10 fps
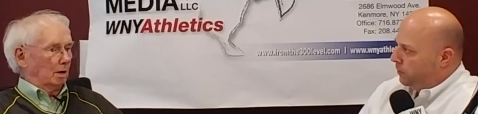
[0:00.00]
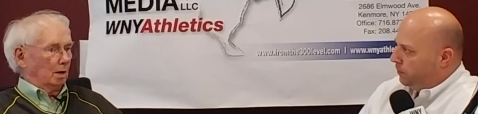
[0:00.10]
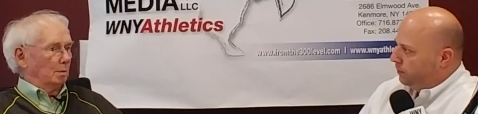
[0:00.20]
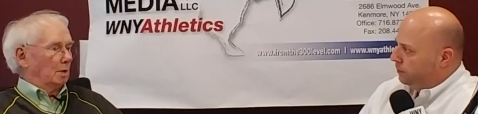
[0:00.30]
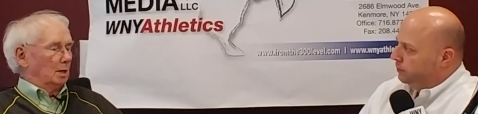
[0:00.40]

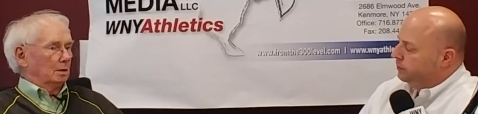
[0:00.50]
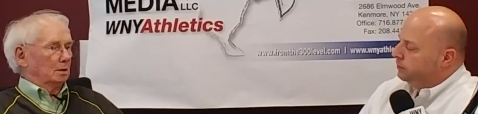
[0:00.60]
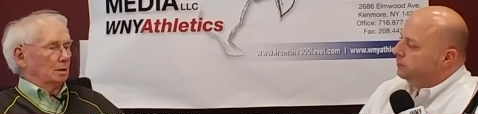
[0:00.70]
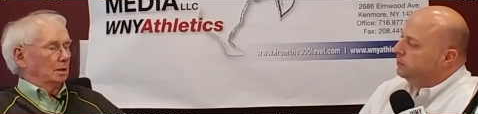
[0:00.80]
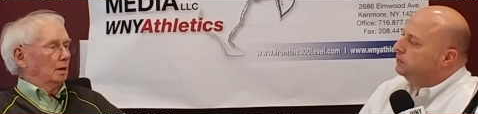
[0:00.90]
Speaker 1: Graham,
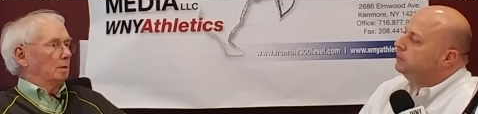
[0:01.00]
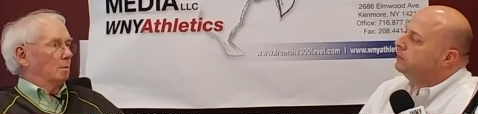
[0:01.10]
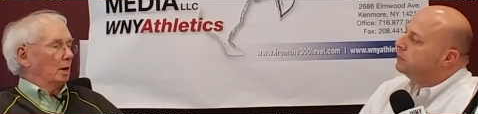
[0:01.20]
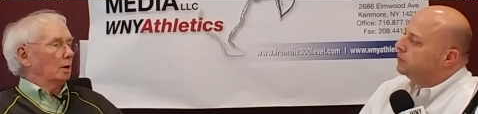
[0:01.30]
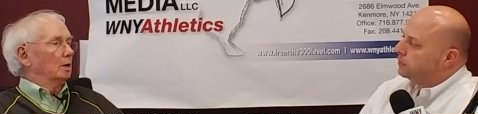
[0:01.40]
doesn't get any
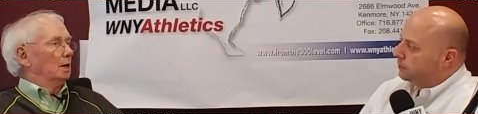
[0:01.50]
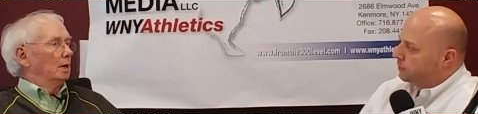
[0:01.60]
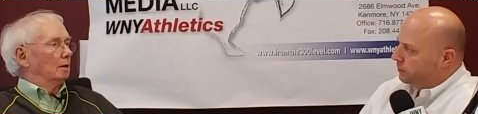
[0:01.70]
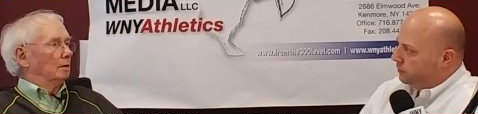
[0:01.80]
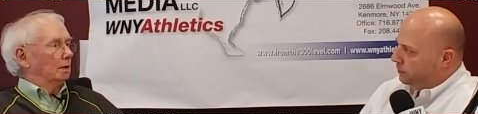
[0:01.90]
better.
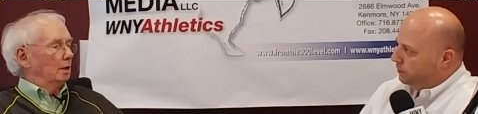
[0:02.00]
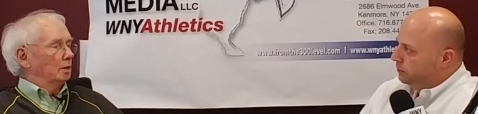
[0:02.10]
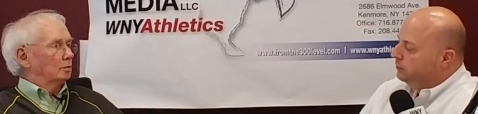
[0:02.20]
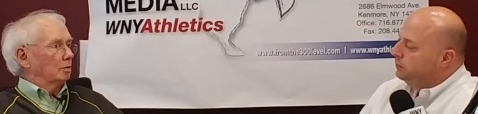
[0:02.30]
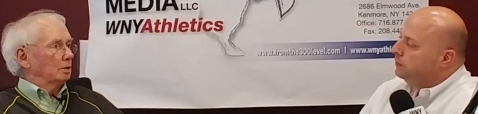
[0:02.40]
The
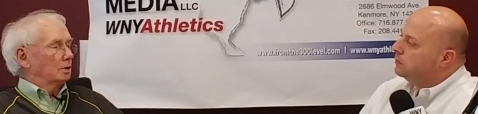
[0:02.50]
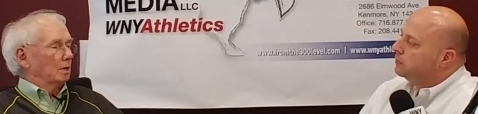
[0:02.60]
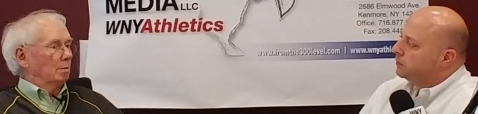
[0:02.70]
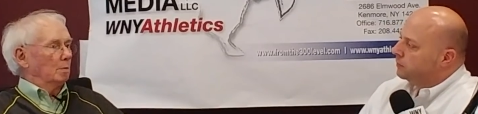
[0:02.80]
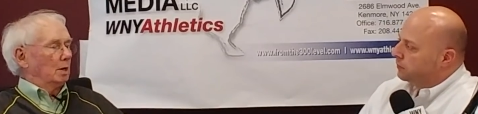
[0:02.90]
kids trust
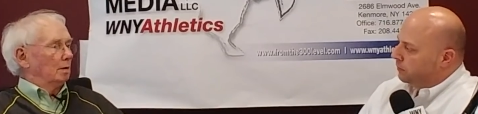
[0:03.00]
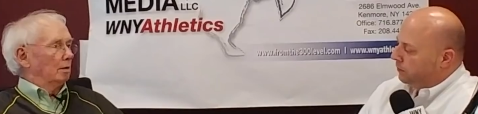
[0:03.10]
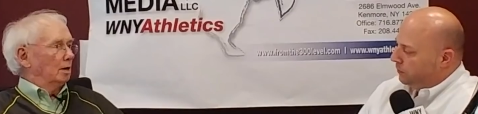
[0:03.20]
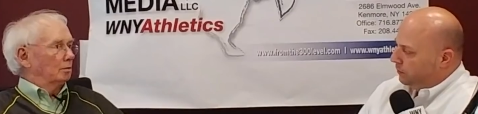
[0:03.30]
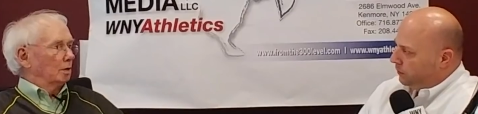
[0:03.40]
them.
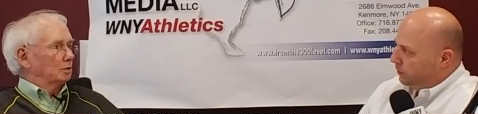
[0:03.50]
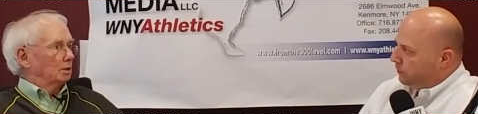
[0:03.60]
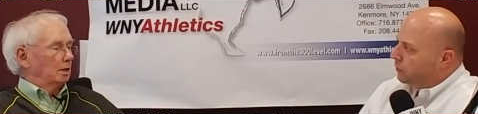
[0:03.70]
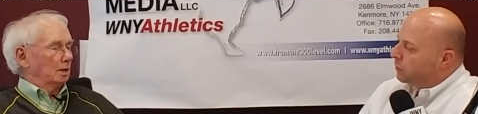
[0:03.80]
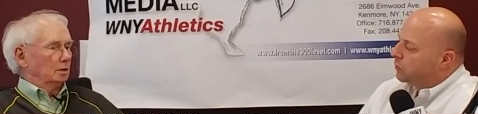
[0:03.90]
They trust
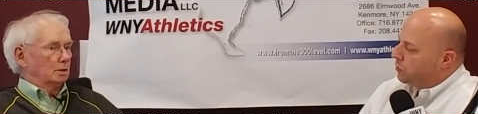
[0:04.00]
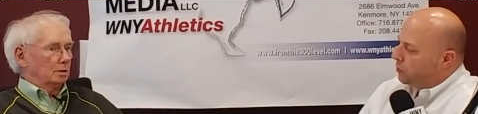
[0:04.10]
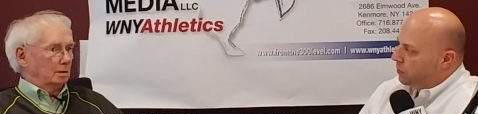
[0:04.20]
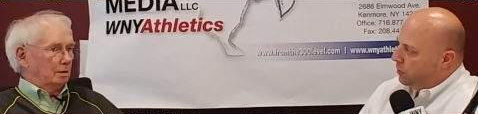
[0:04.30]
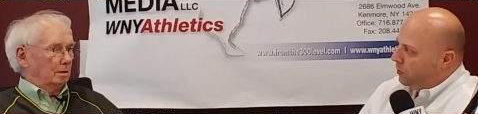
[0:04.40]
the
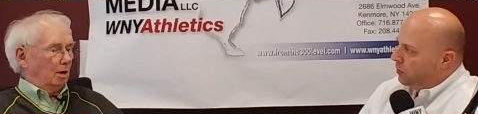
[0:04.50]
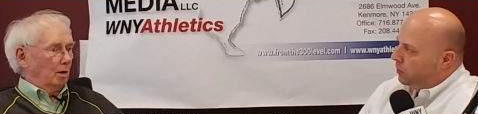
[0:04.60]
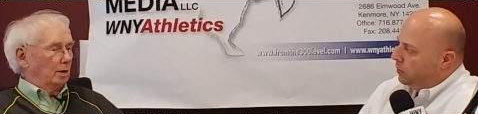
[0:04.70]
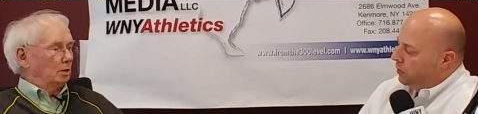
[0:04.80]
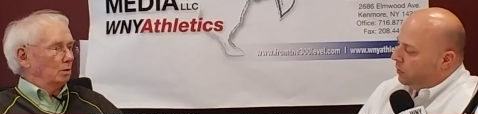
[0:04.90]
kids.
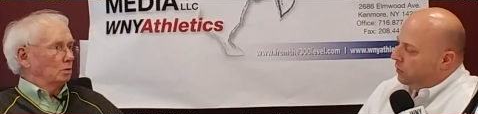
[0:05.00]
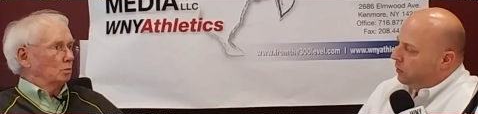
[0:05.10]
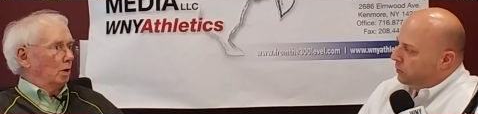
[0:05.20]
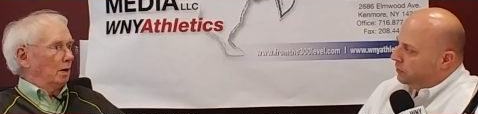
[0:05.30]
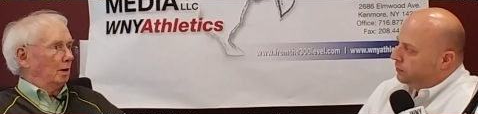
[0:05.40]
All they do is
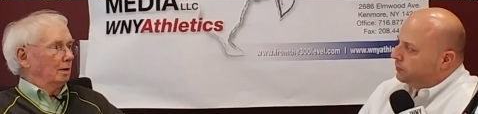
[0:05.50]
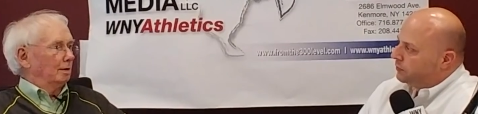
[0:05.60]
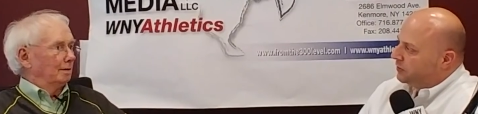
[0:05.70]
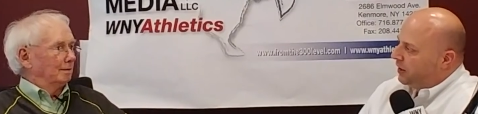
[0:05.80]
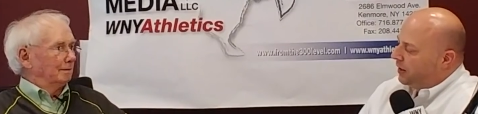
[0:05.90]
win.
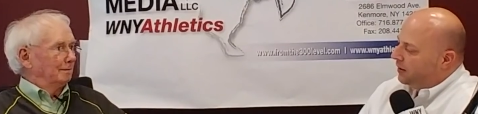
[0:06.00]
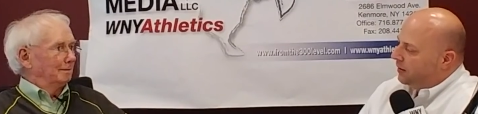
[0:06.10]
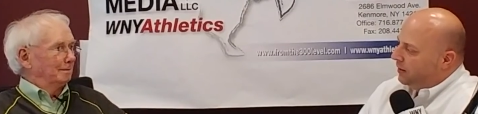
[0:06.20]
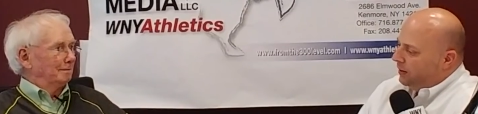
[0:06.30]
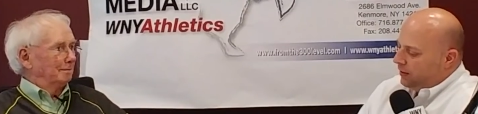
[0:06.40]
Speaker 2: Yeah.
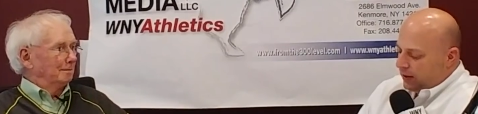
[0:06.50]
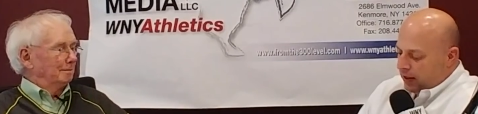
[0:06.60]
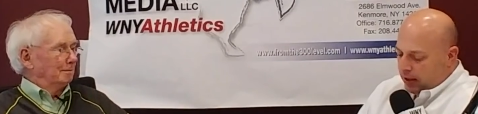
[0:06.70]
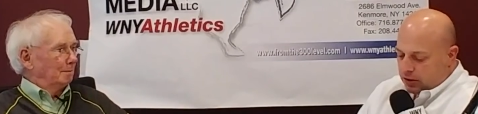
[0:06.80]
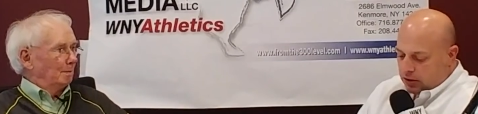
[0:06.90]

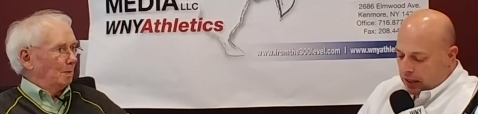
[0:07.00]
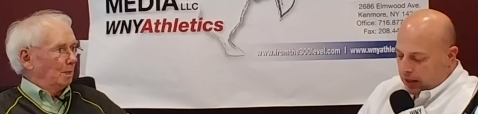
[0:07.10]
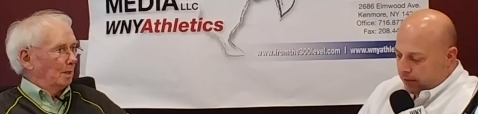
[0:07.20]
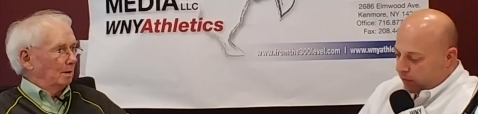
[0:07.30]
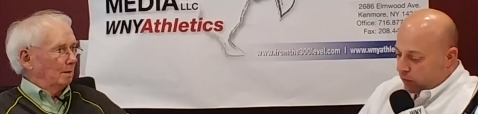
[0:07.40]
yeah I just,
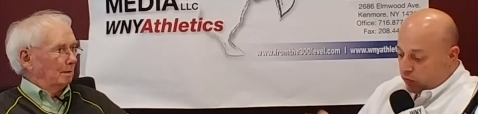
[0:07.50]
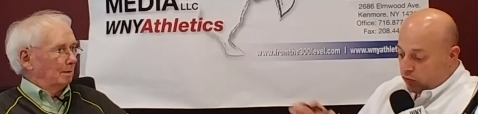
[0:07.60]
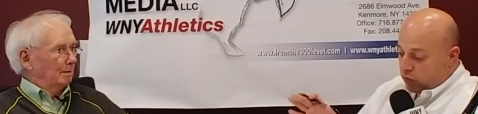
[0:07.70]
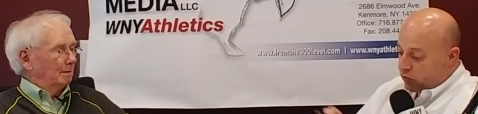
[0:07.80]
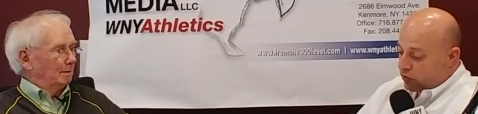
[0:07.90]
I,
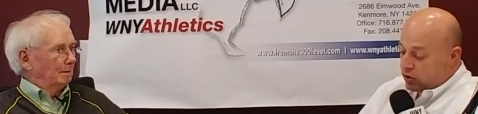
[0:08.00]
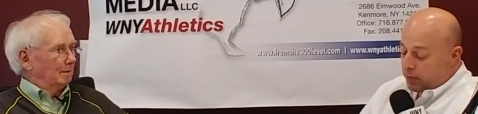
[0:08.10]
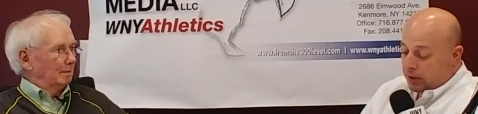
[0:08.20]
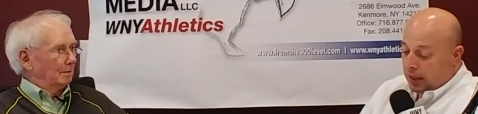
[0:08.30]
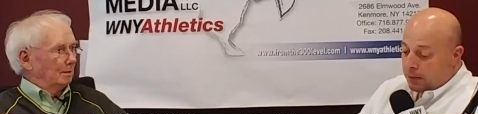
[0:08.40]

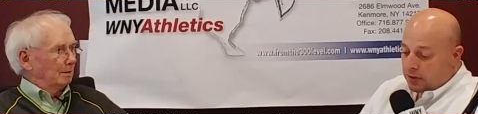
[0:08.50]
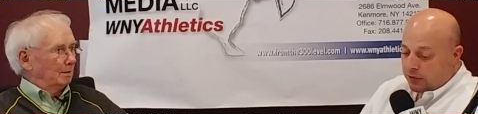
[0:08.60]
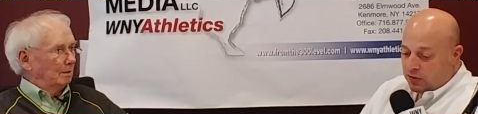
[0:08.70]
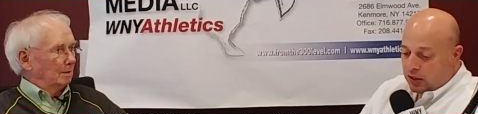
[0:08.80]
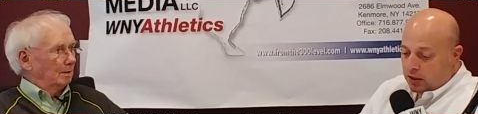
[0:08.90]
some of the games
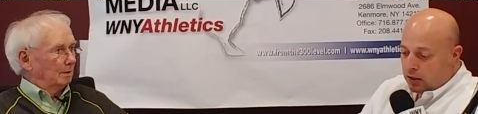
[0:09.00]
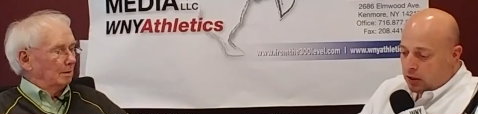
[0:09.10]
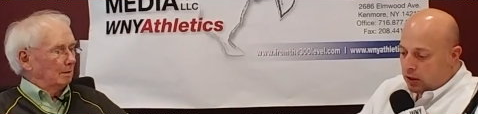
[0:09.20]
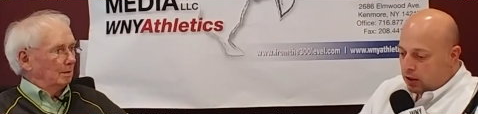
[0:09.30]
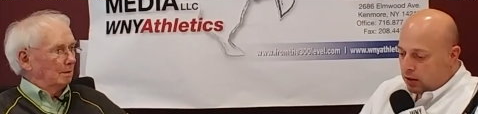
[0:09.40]
I've seen
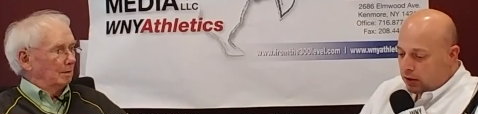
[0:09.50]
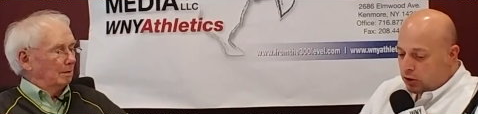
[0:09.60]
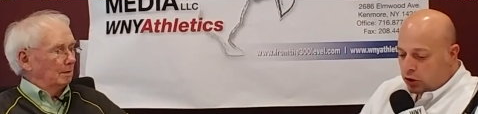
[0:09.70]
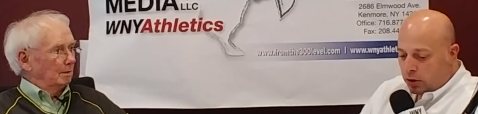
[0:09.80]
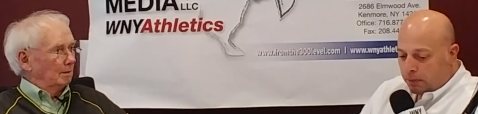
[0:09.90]
uh,
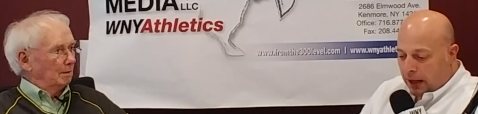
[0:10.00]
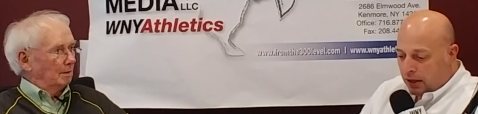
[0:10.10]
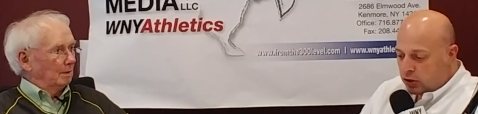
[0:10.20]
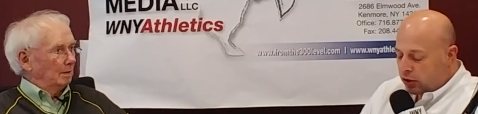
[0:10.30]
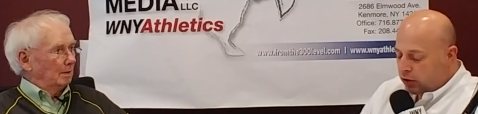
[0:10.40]
this year,
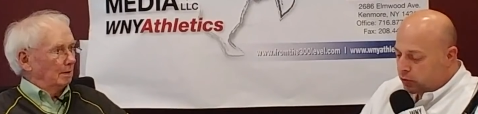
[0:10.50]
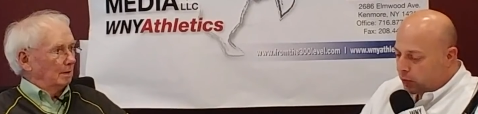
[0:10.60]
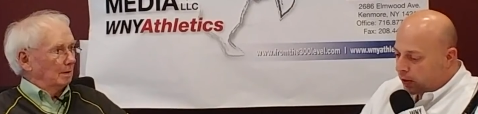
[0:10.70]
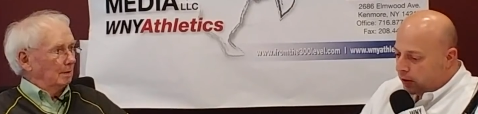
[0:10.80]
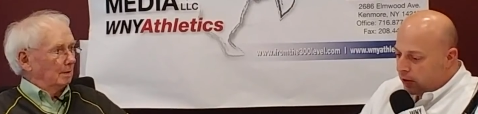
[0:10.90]
past years,
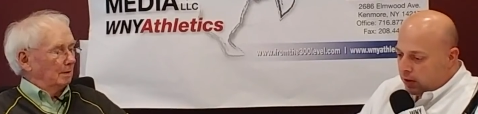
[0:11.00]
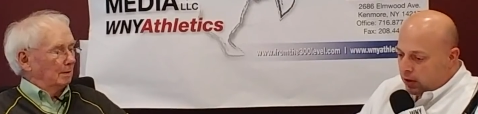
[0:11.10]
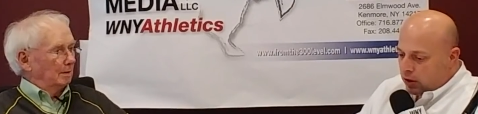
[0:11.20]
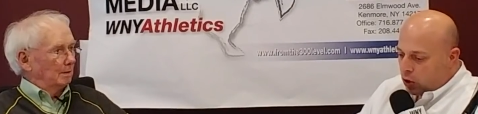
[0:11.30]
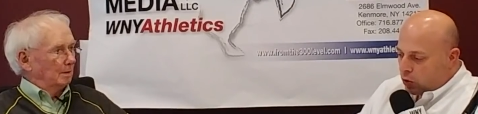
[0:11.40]
where
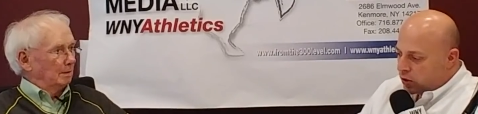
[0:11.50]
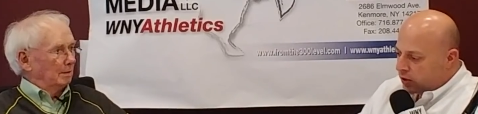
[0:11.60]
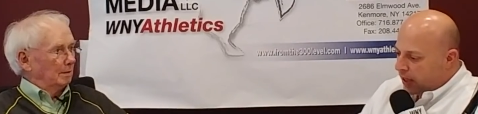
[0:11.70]
coaches